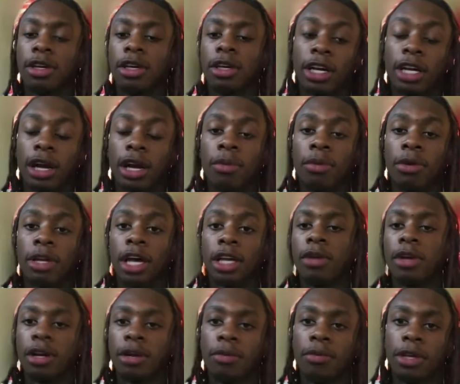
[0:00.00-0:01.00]
I feel like I'm one
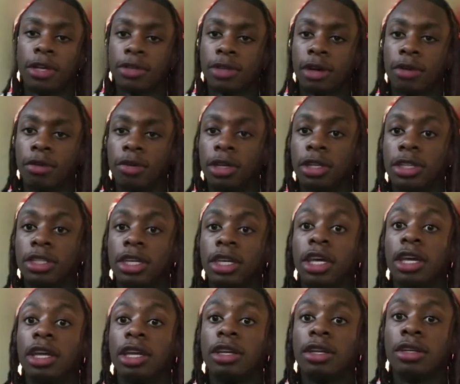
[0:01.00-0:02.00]
of the best route runners
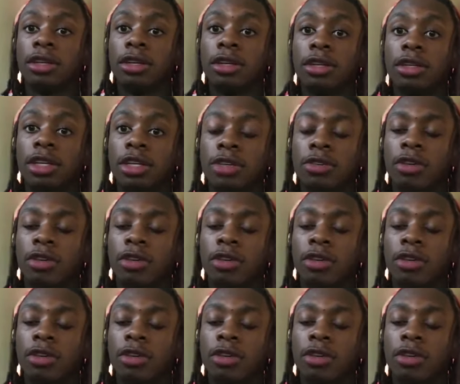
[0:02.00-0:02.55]
in the